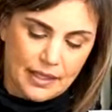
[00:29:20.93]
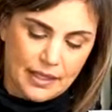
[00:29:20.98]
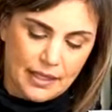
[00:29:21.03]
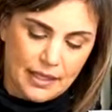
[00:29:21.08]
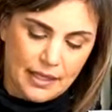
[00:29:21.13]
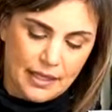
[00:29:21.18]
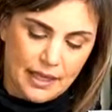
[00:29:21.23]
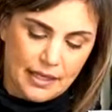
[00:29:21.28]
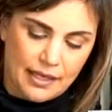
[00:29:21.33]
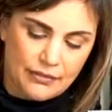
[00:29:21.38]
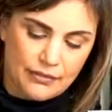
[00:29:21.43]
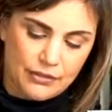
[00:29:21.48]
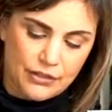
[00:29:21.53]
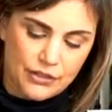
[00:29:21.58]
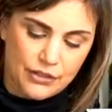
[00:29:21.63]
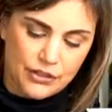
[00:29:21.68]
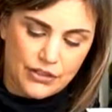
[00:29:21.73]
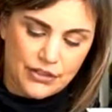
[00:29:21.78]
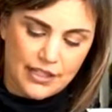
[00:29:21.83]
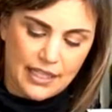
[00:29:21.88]
And if you
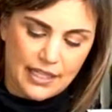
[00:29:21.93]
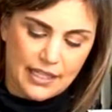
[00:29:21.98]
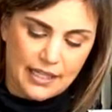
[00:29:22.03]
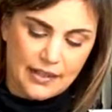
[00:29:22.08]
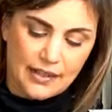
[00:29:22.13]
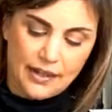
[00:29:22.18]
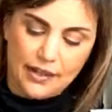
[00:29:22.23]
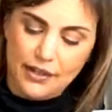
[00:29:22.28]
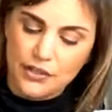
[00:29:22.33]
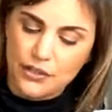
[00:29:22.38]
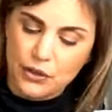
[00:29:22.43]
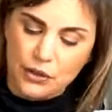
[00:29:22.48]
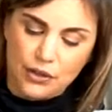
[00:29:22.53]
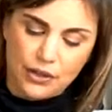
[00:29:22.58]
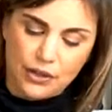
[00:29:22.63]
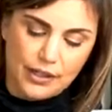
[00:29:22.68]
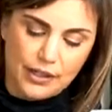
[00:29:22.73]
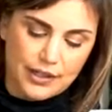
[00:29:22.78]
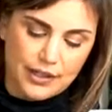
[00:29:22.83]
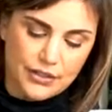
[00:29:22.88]
just get in there, it's
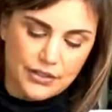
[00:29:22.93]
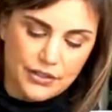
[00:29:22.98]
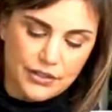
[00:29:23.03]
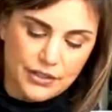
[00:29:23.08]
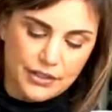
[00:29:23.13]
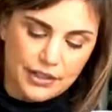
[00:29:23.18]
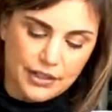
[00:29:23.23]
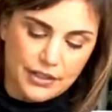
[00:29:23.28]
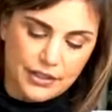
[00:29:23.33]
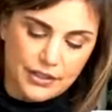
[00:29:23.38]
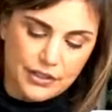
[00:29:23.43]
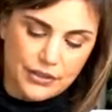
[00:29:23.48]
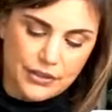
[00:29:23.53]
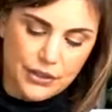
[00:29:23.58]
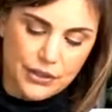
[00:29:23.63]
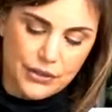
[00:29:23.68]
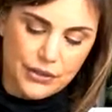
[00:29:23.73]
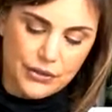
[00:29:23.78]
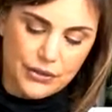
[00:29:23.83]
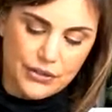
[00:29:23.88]
already starting to
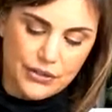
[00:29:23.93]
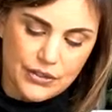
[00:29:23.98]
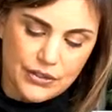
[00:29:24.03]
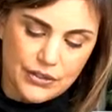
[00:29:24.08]
toast.